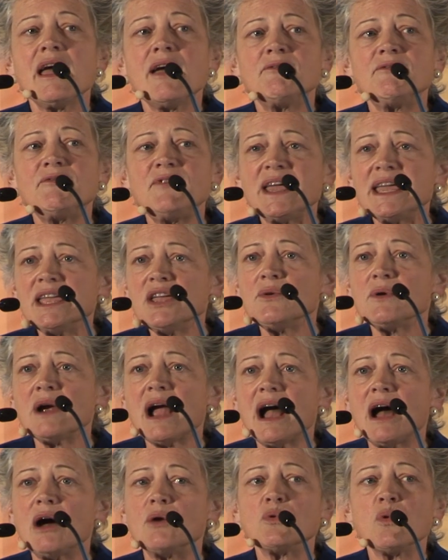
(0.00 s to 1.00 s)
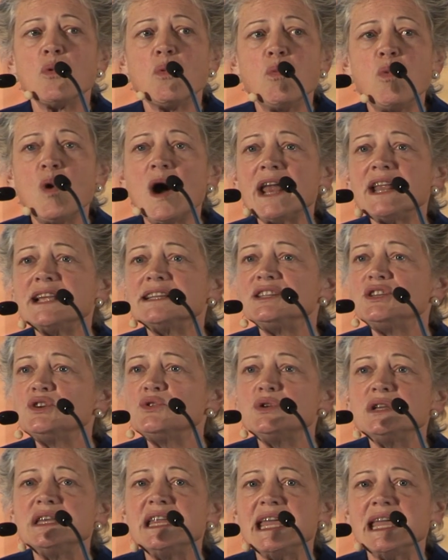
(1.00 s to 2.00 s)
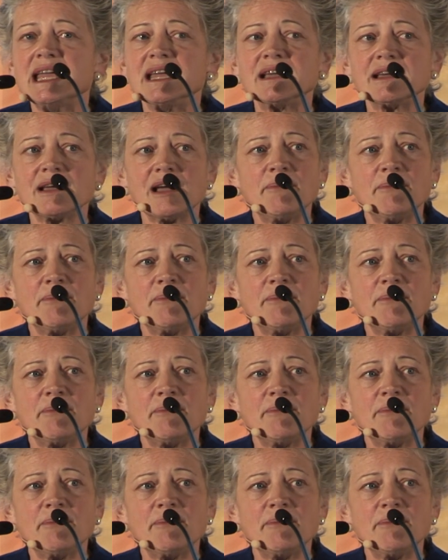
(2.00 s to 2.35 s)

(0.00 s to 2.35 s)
Figure out what is unique